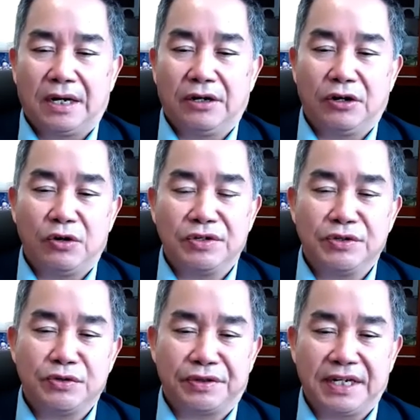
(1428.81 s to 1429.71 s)
learn
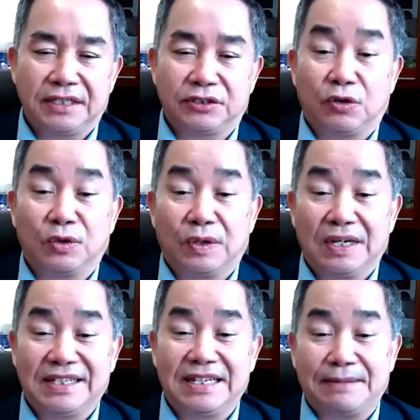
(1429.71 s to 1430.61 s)
new things
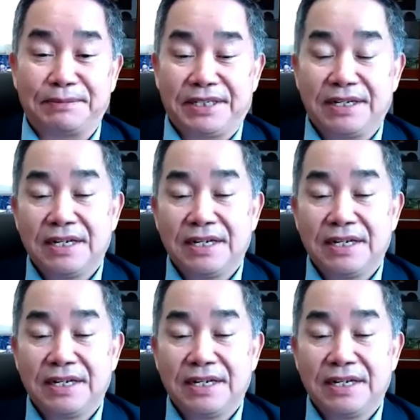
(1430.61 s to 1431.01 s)
or adapt